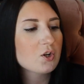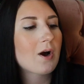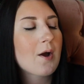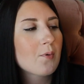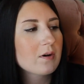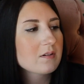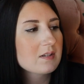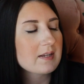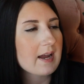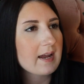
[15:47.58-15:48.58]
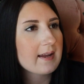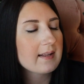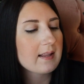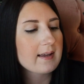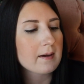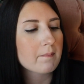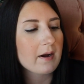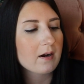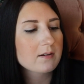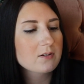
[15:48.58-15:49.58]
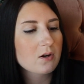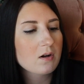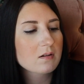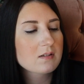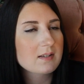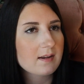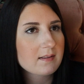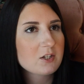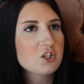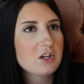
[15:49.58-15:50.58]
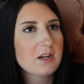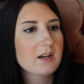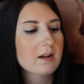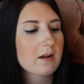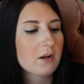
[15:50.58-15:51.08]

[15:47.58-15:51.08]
So I will say like Marisol said that she,